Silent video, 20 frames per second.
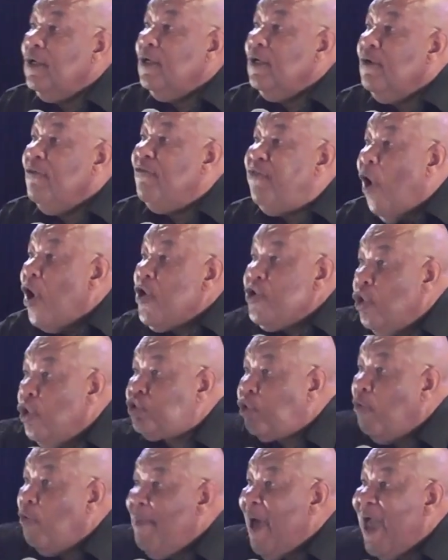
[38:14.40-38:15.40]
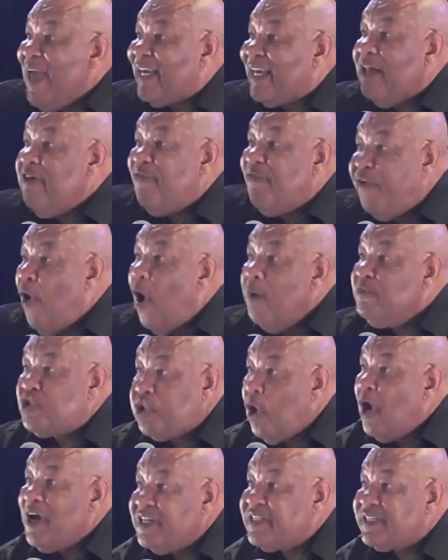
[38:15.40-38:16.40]
for you to make informed
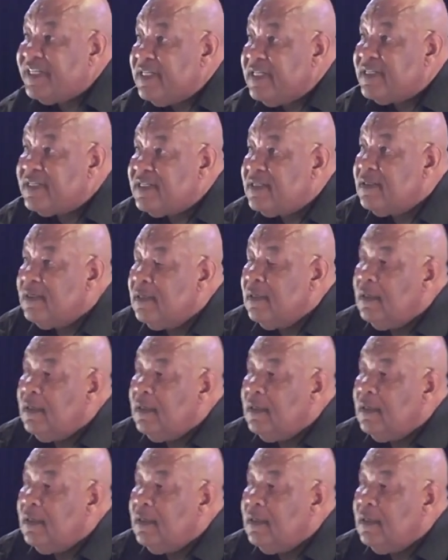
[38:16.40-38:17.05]
choices?